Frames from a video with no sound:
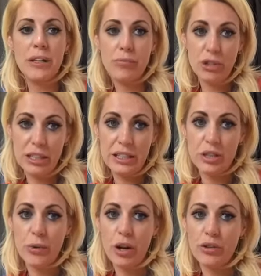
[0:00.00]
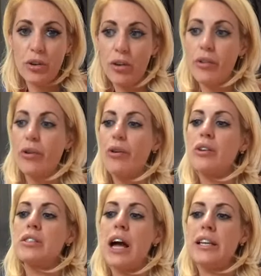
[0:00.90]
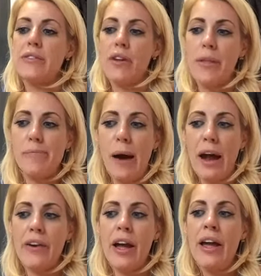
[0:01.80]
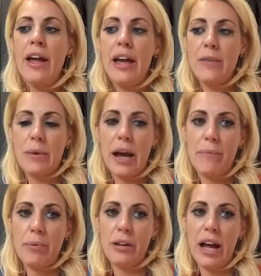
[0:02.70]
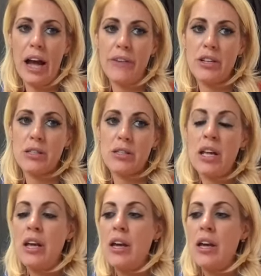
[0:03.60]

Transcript: which leads to illogical thoughts, and you've got the parahippocampal gyrus,